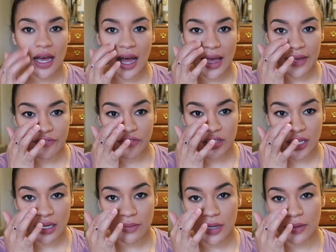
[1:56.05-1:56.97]
I feel
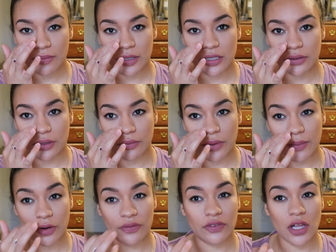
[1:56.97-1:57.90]
like I'm gonna be doing
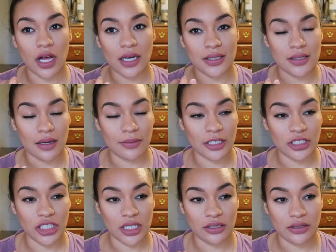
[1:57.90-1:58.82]
way more vlogs on my
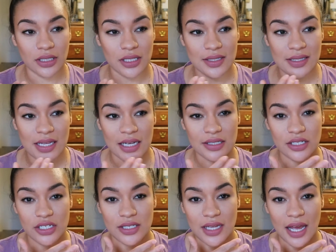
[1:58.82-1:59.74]
channel, because
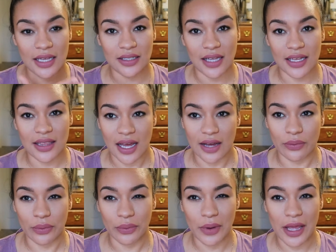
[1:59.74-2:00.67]
that's just, I like
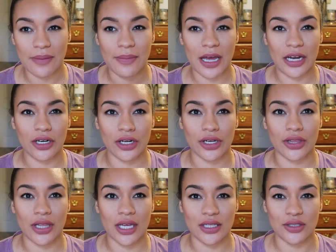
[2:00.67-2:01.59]
that way
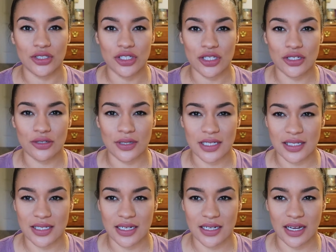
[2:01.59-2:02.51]
better than just doing
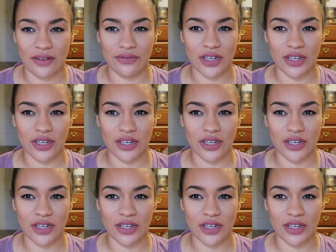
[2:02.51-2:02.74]
sit down